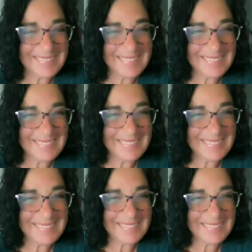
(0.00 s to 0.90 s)

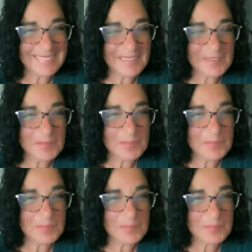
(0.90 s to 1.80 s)

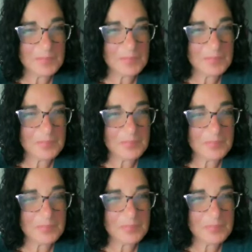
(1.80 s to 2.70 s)

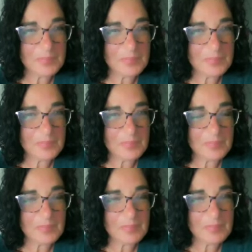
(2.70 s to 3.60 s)

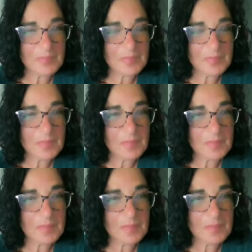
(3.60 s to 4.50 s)

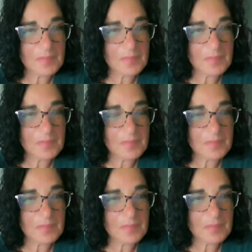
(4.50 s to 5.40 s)

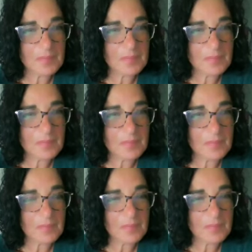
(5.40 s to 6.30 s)

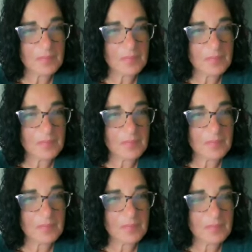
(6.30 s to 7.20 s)

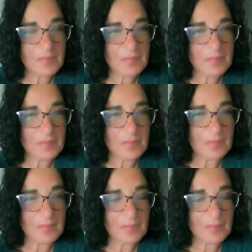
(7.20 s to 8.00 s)
No words are spoken by the person on screen.